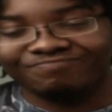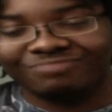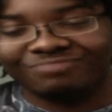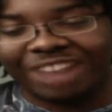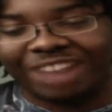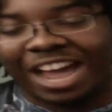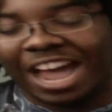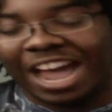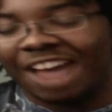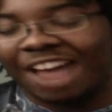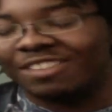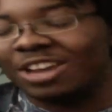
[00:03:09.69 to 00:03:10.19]

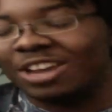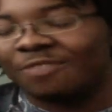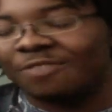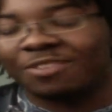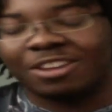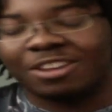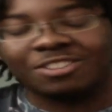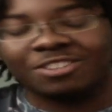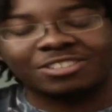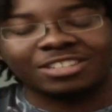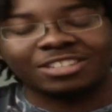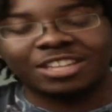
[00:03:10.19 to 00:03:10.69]
I have
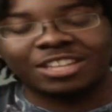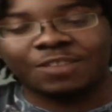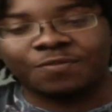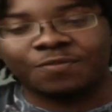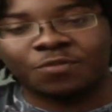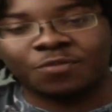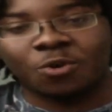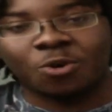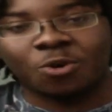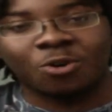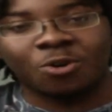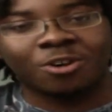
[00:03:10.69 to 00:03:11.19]
nothing else to live
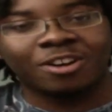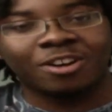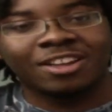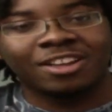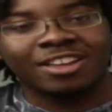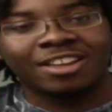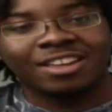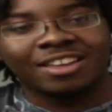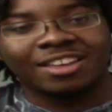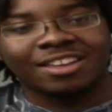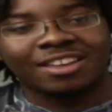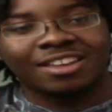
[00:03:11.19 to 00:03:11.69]
for,
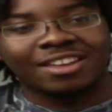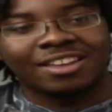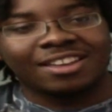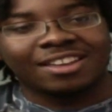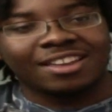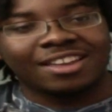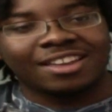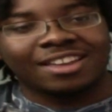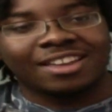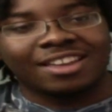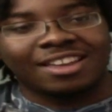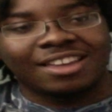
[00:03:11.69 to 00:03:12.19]

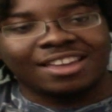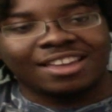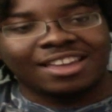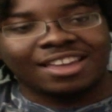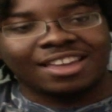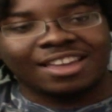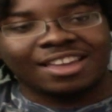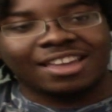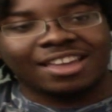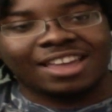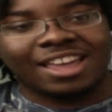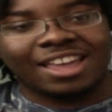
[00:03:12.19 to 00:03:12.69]

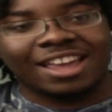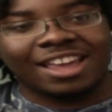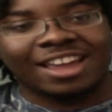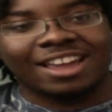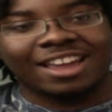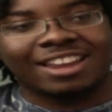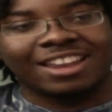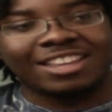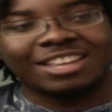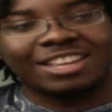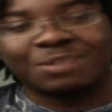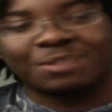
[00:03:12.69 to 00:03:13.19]

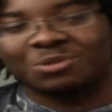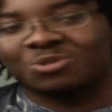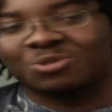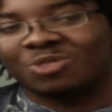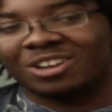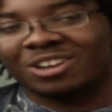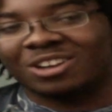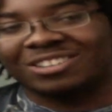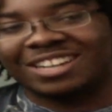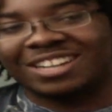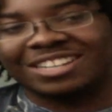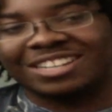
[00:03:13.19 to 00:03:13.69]
and he comes
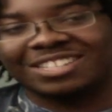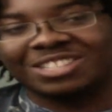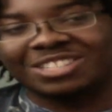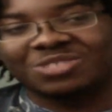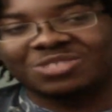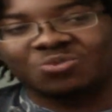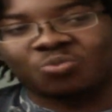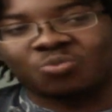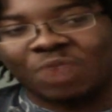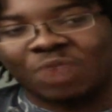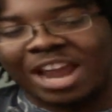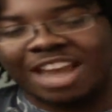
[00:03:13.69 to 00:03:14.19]
across like
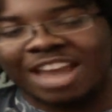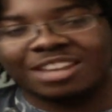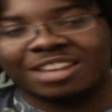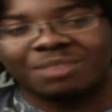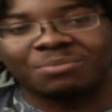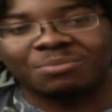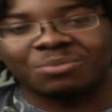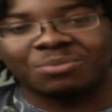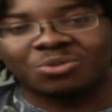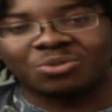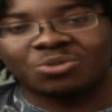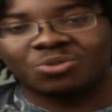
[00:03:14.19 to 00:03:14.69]
this
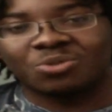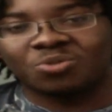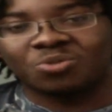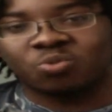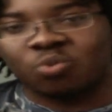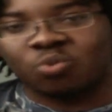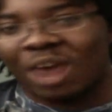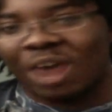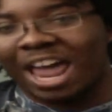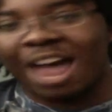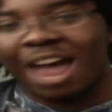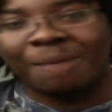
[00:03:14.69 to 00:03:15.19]
random
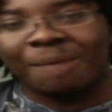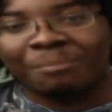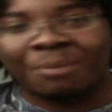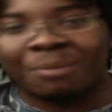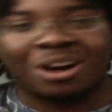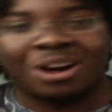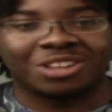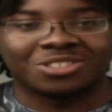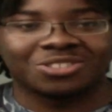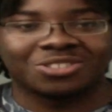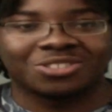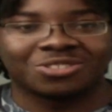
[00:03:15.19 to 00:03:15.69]
crab
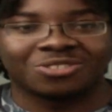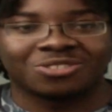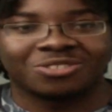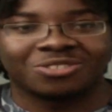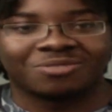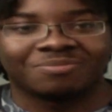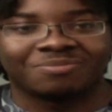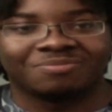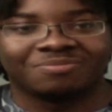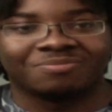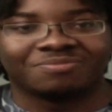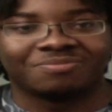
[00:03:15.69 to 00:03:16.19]

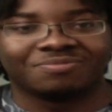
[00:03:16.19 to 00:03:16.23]
monster,